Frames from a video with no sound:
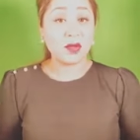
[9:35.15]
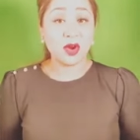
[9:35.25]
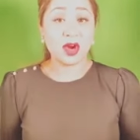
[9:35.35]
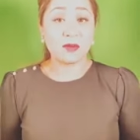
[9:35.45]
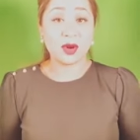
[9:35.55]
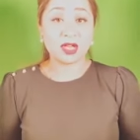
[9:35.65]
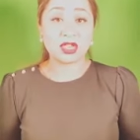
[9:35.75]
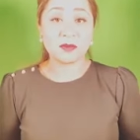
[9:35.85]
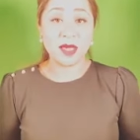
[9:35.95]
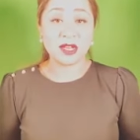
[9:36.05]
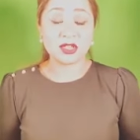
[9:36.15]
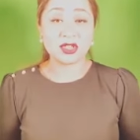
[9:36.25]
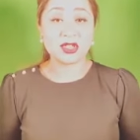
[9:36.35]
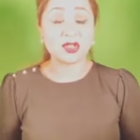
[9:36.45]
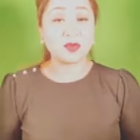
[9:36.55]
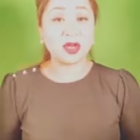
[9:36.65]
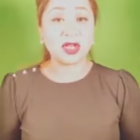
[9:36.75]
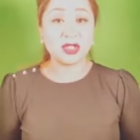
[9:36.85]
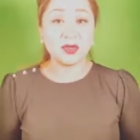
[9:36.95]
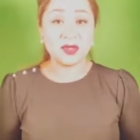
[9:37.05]
We are project managers, so we're
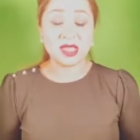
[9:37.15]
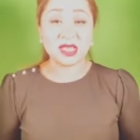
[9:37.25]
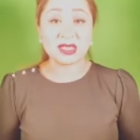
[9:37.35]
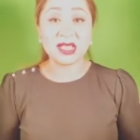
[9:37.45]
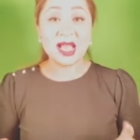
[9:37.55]
going to do things